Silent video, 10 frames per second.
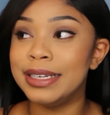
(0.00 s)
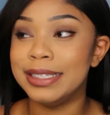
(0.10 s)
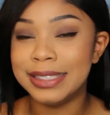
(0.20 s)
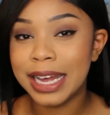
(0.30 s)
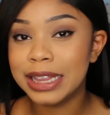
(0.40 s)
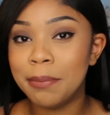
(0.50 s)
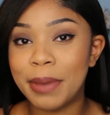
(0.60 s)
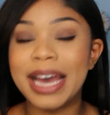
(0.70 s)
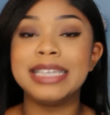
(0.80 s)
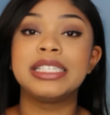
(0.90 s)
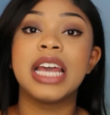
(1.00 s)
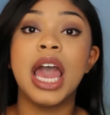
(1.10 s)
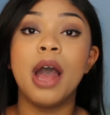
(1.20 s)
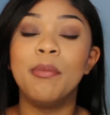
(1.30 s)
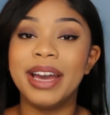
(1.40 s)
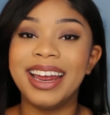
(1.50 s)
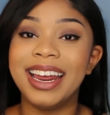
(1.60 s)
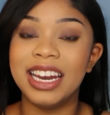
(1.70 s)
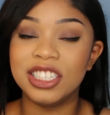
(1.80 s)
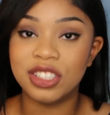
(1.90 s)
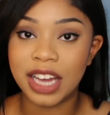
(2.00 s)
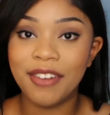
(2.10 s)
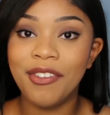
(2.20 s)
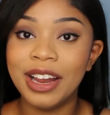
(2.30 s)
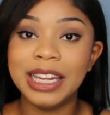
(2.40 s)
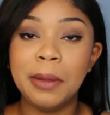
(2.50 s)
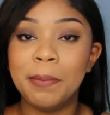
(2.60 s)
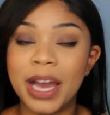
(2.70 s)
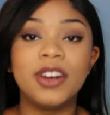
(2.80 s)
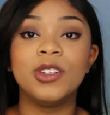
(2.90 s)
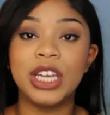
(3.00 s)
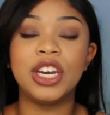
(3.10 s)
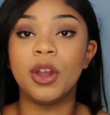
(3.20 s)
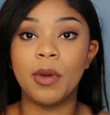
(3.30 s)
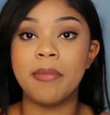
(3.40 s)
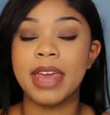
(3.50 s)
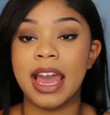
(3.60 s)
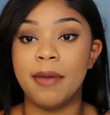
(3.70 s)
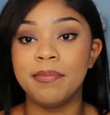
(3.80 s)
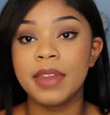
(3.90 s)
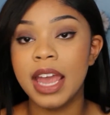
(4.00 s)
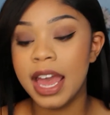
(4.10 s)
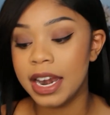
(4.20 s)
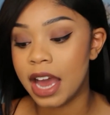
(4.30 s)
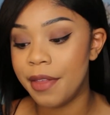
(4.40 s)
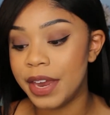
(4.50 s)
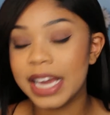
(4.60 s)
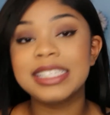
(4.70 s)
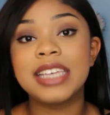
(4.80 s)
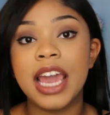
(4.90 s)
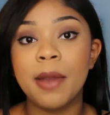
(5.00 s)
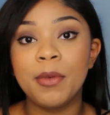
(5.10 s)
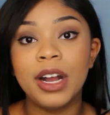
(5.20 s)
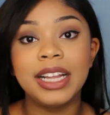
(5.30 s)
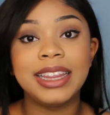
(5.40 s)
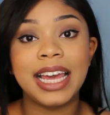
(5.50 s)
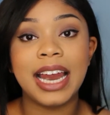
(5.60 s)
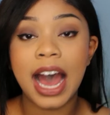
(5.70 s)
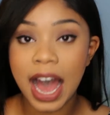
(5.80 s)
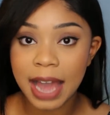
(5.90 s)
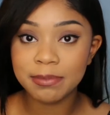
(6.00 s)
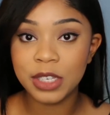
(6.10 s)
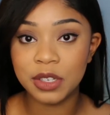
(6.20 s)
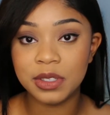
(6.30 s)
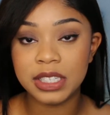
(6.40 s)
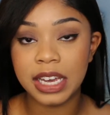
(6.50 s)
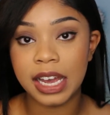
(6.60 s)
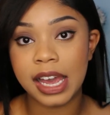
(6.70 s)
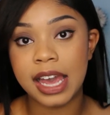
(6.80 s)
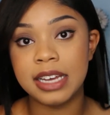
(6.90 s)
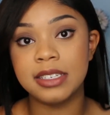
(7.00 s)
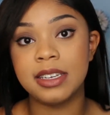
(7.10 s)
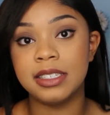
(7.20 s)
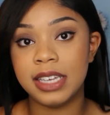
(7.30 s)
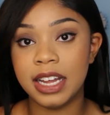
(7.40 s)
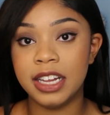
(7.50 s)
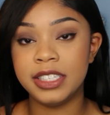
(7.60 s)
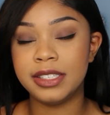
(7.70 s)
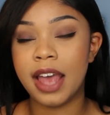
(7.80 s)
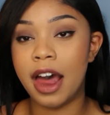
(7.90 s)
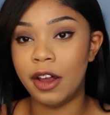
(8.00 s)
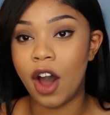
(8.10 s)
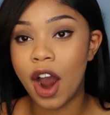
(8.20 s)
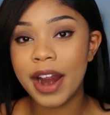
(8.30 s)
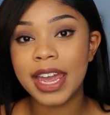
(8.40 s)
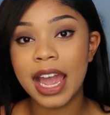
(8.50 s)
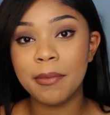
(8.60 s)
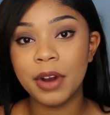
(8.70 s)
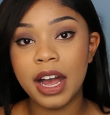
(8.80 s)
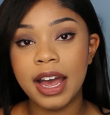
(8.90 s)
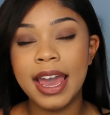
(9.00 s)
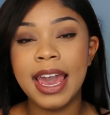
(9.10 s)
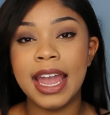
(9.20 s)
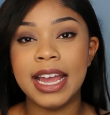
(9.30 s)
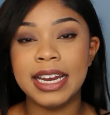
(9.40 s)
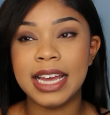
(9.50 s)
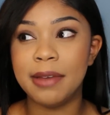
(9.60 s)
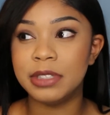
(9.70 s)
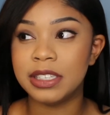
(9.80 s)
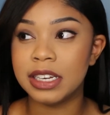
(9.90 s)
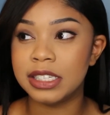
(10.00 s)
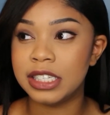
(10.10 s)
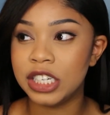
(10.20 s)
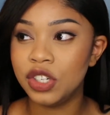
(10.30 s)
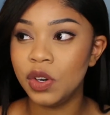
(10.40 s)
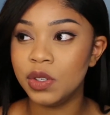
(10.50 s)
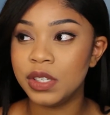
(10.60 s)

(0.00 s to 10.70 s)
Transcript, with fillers: It's not the best, but it is definitely better than your webcam. Now the next camera that I'm using is a DSLR camera, and it's a digital